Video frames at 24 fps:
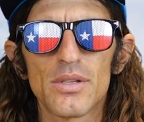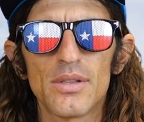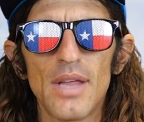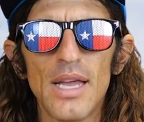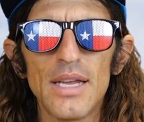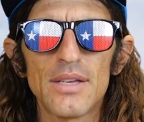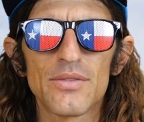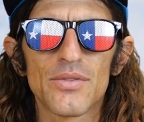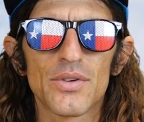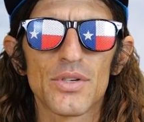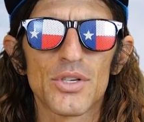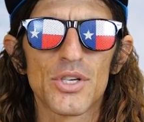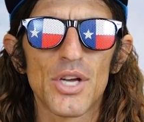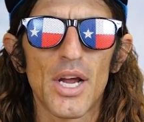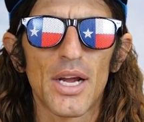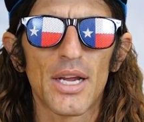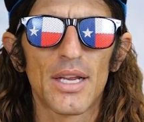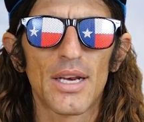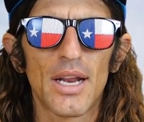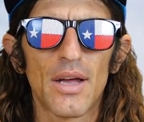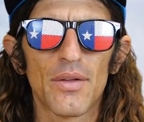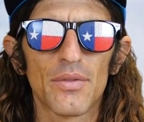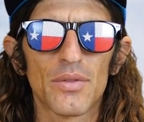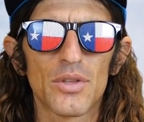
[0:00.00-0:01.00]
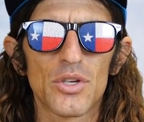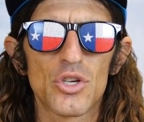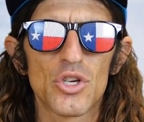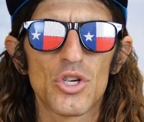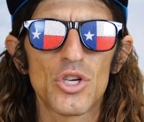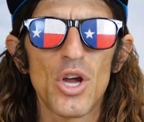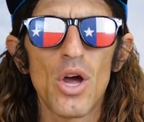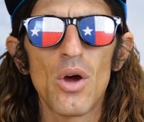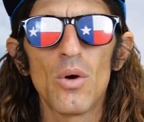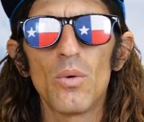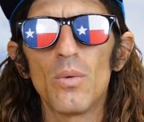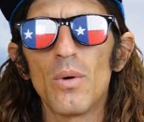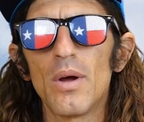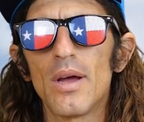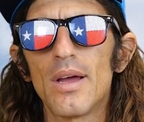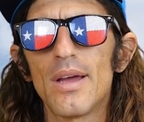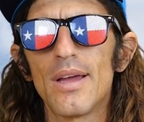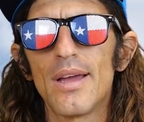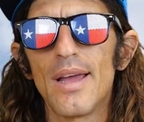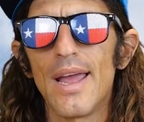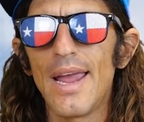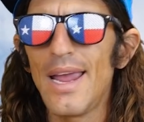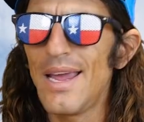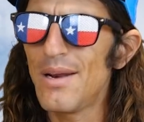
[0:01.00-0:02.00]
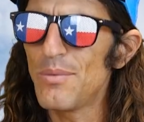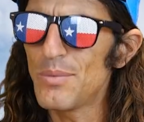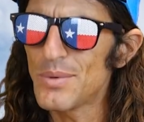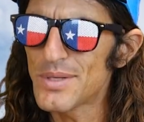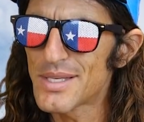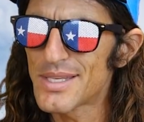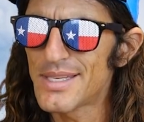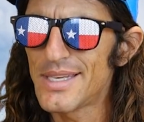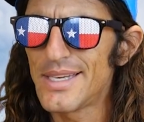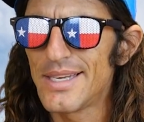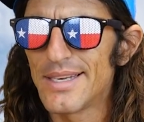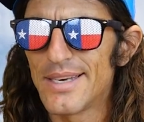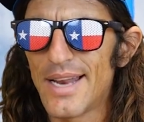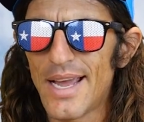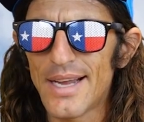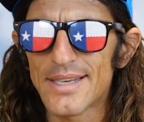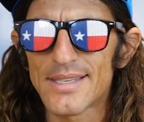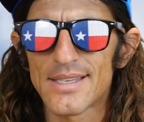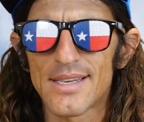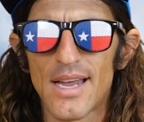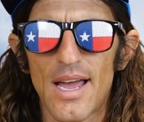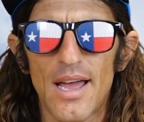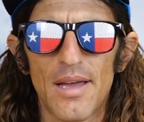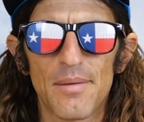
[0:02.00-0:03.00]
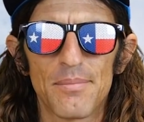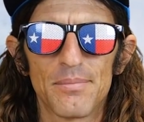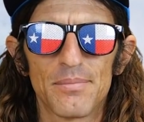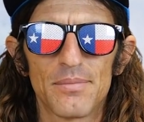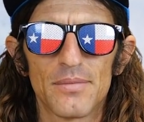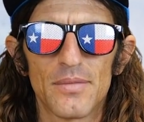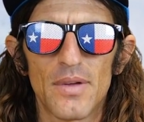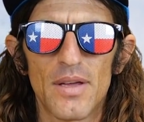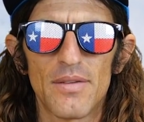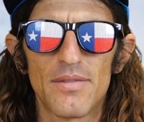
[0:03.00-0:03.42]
Thanks for checking out the show, and we'll see you next time.